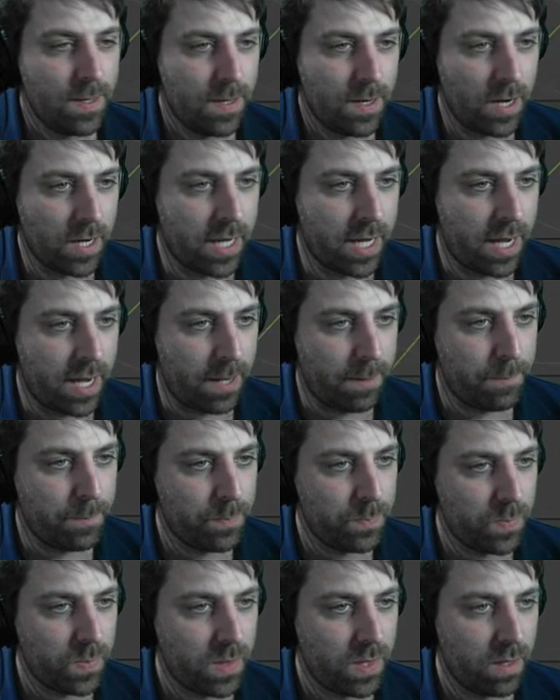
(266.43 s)
Okay
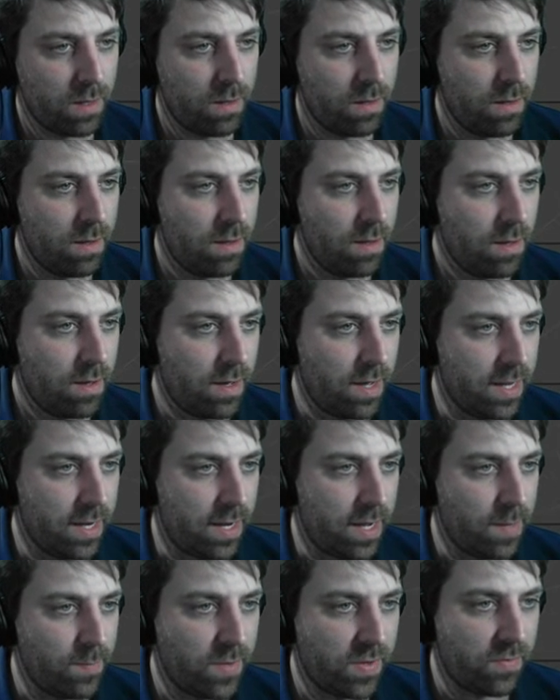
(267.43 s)
and
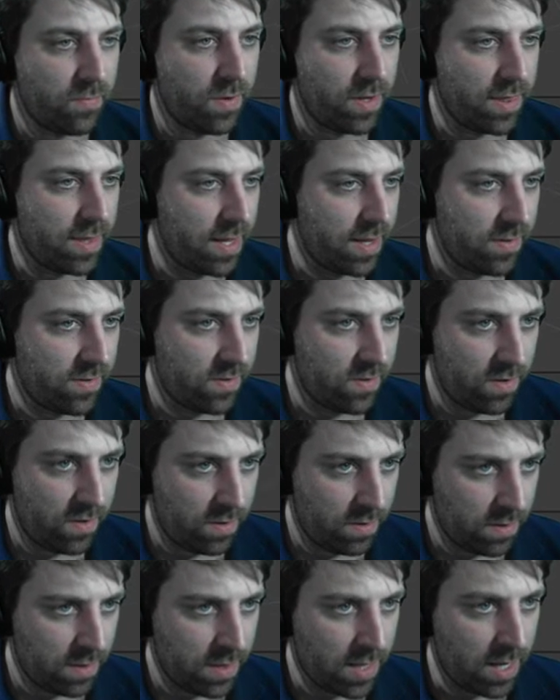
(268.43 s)
I misread that
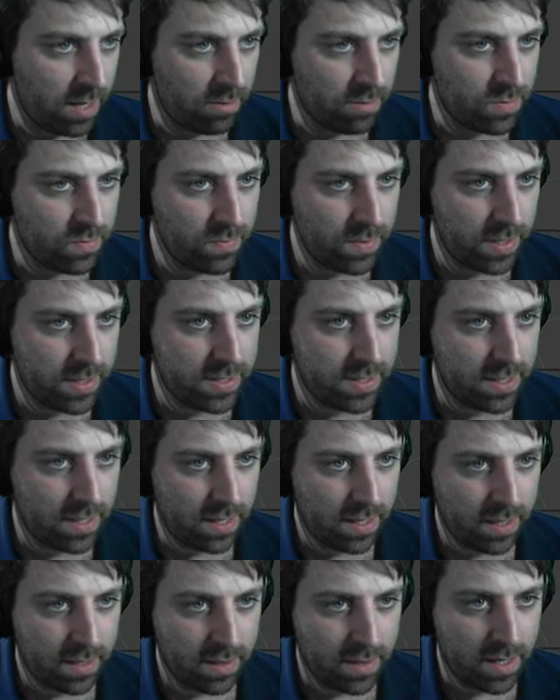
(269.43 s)
so that looks really
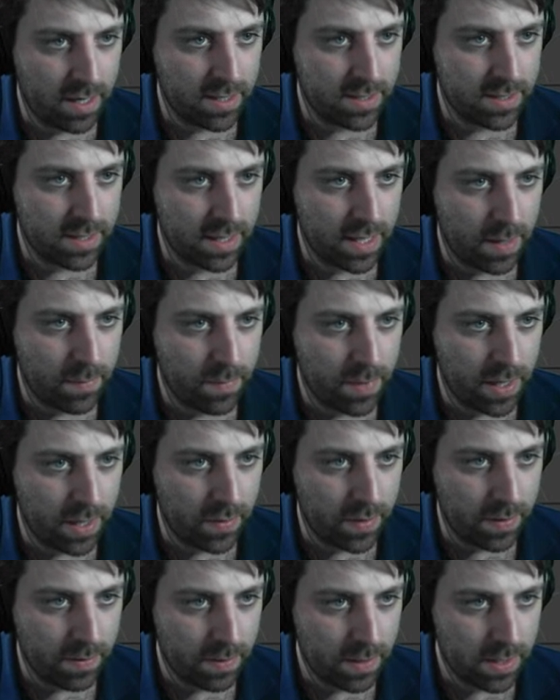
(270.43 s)
silly that I said that but
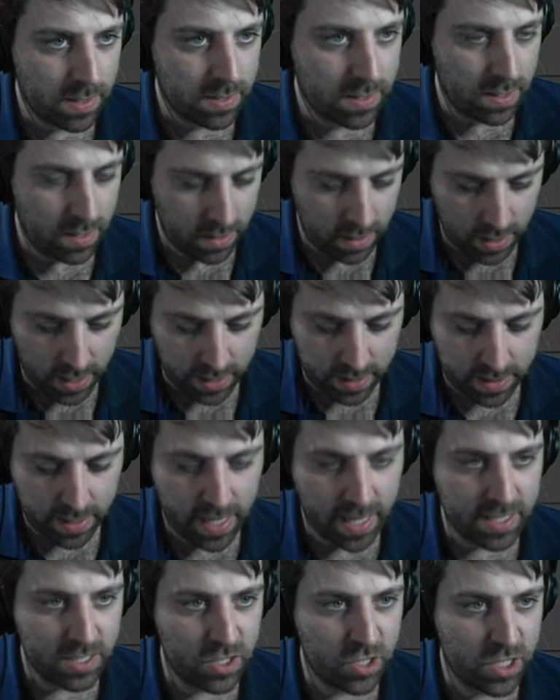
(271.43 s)
anyway let's go like
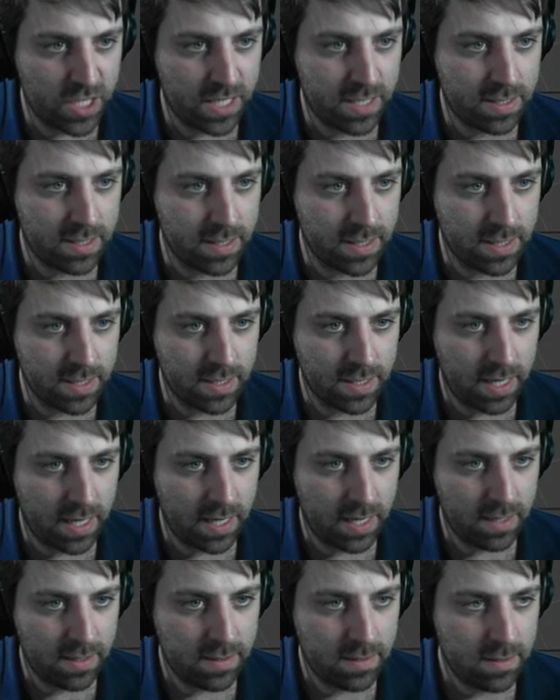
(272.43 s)
that g to the
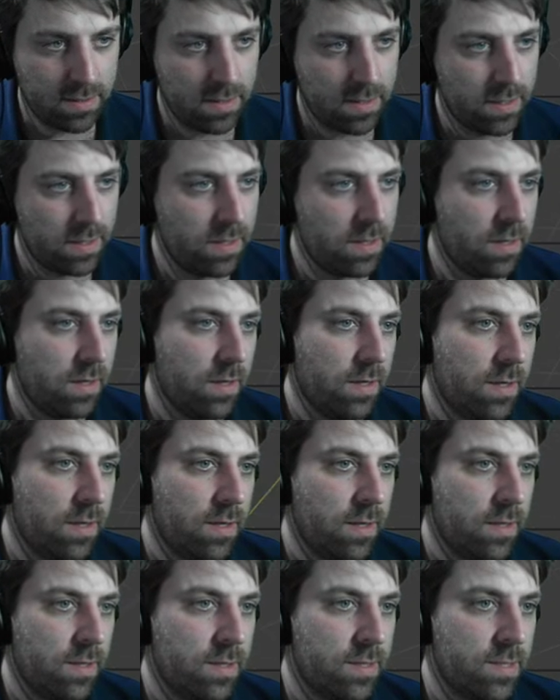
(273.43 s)
z
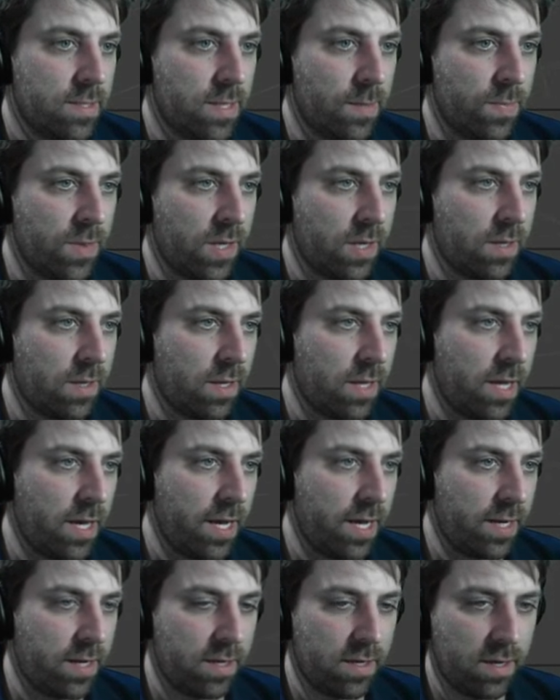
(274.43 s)
something
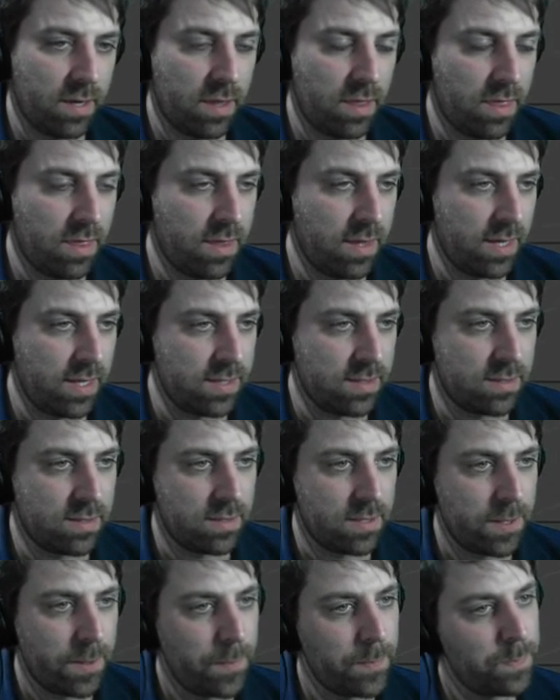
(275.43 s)
like
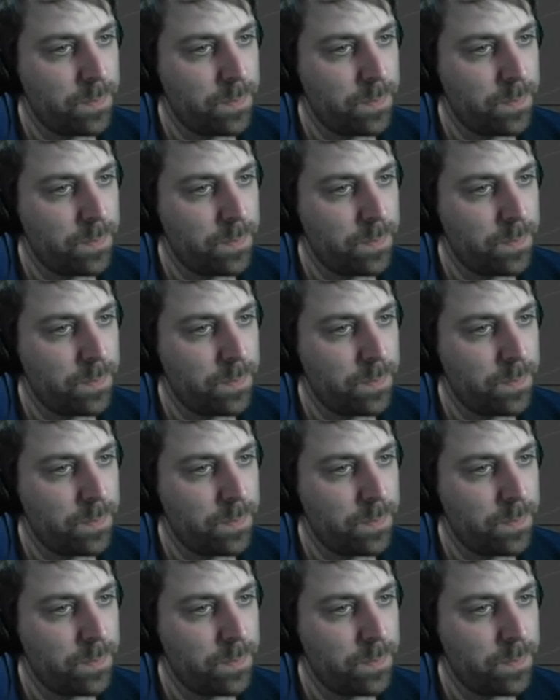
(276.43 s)
this